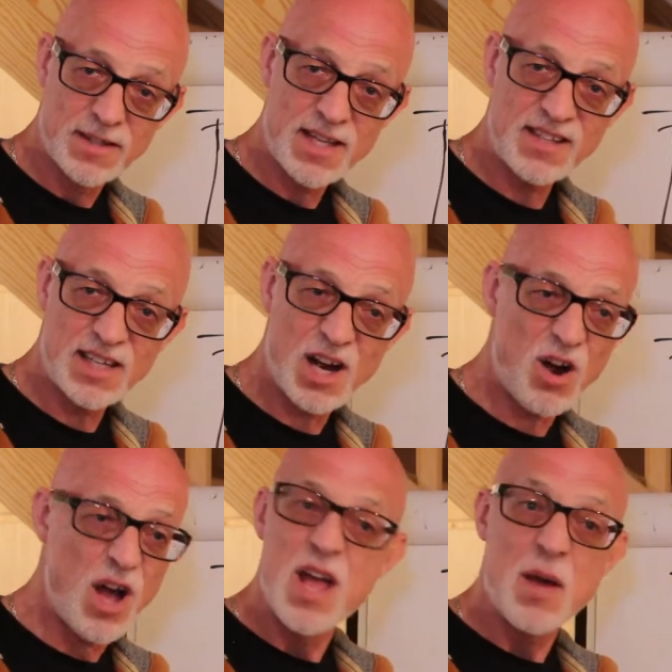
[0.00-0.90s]
they think,
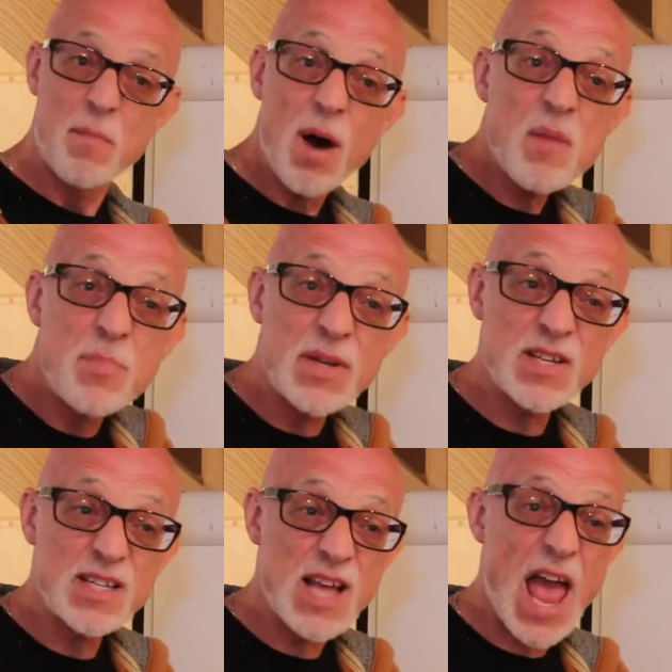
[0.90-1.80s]
oh, my
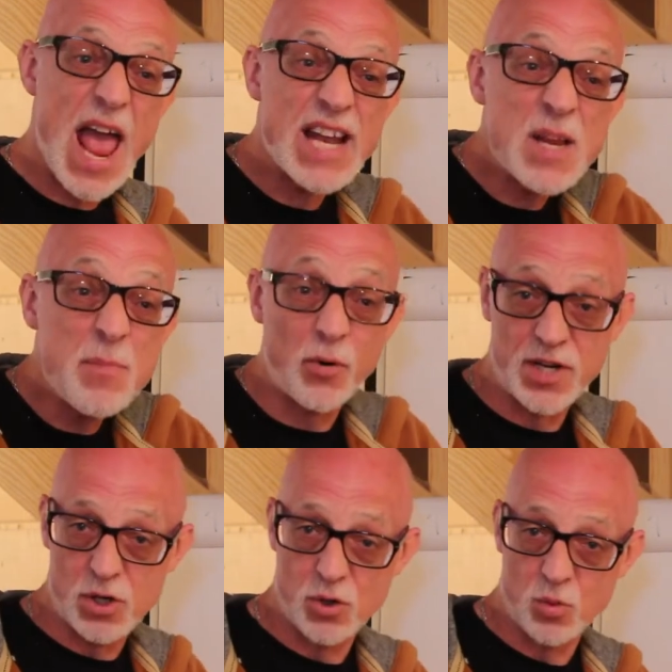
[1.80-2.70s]
business,
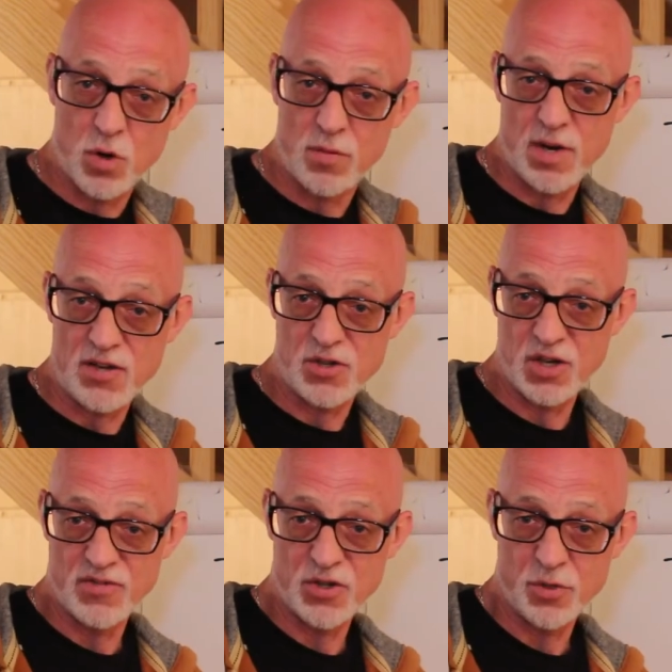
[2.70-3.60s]
anybody could want my
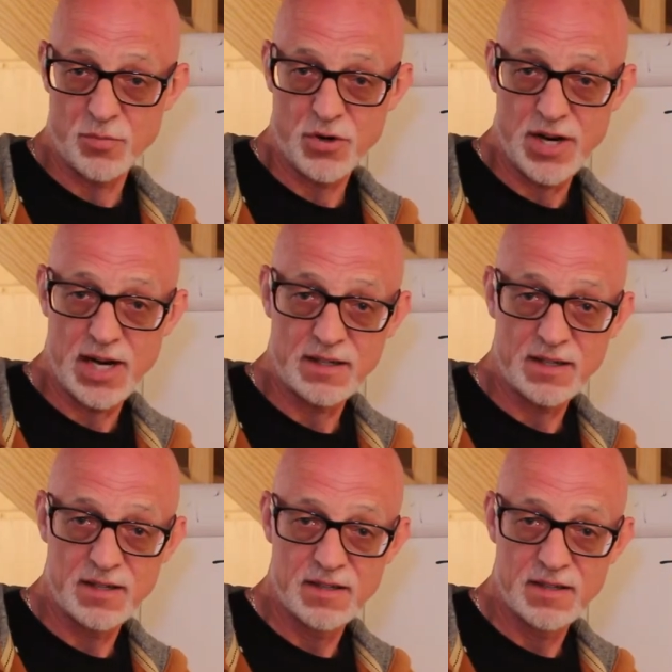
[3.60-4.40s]
service or product,